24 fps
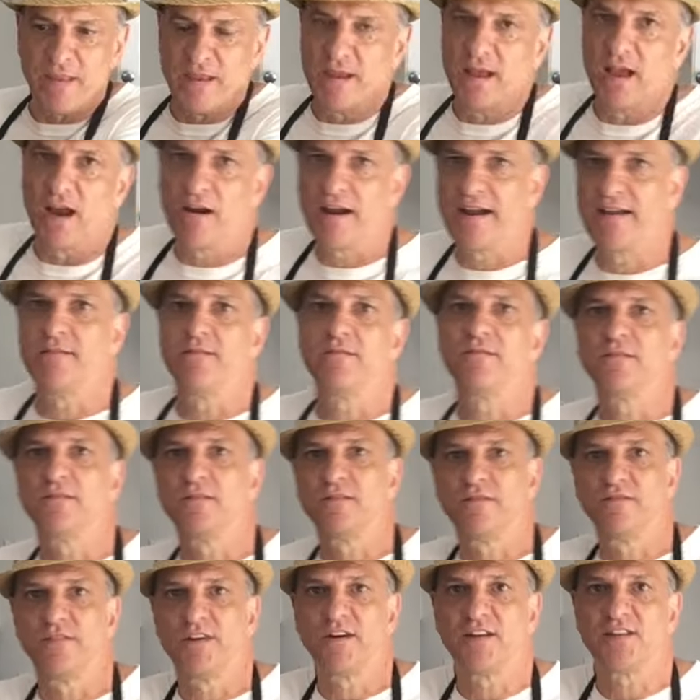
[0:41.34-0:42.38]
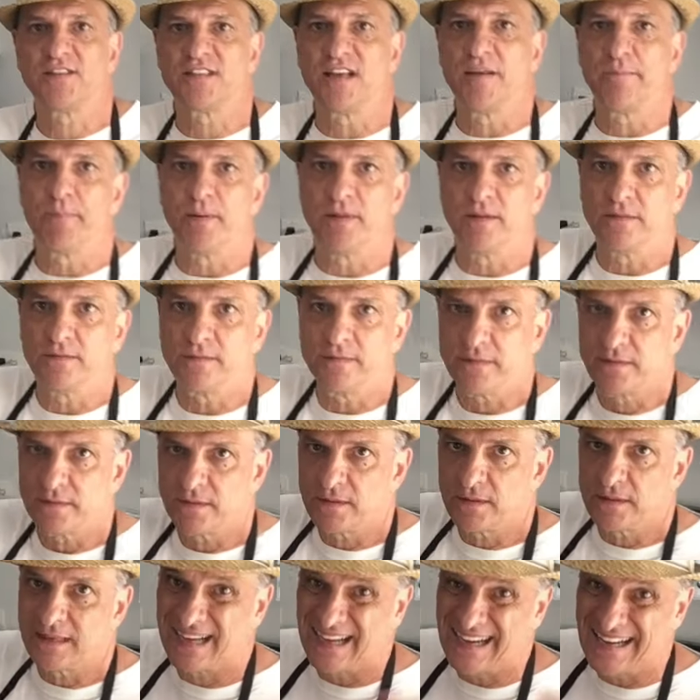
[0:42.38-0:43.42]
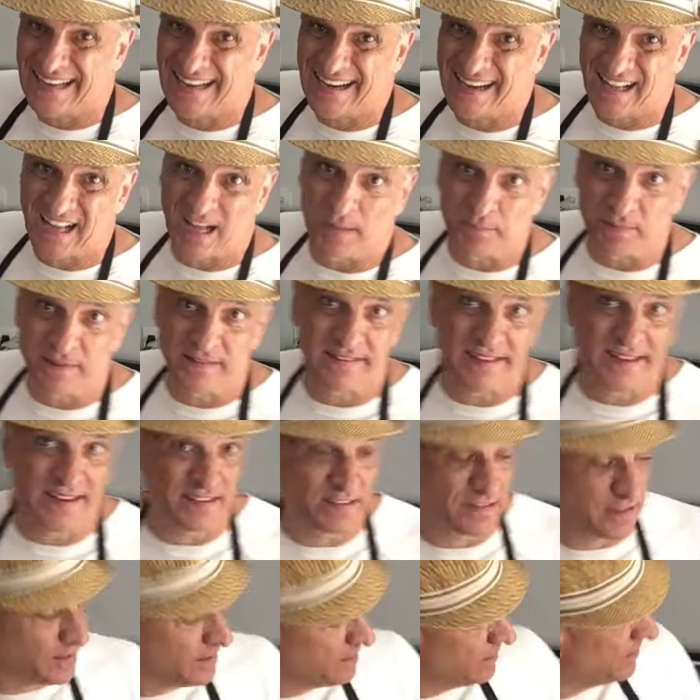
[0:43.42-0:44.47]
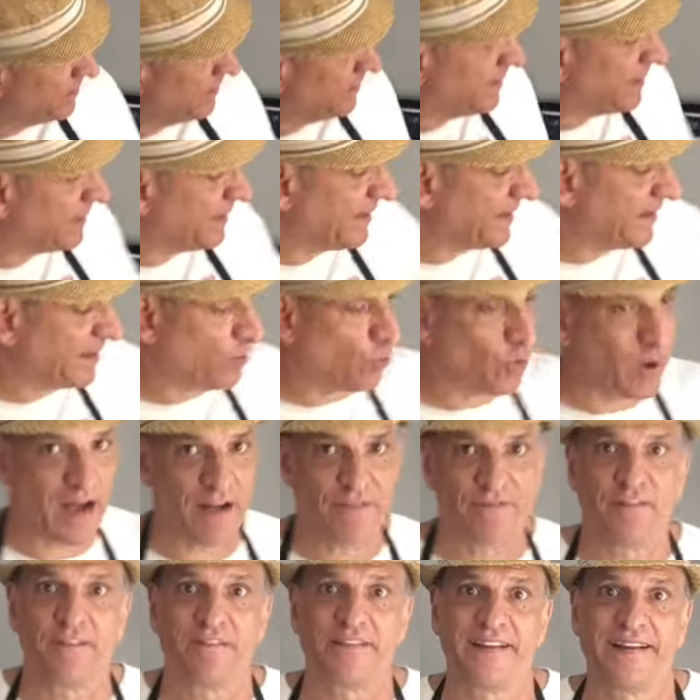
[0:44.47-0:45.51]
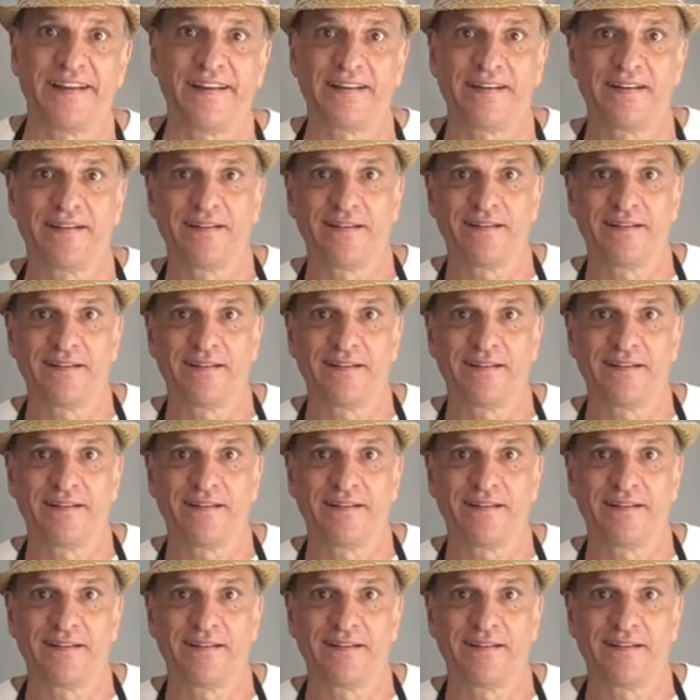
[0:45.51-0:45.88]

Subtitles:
All right, very simple. Got to get a couple of things. You got to get a waffle thing.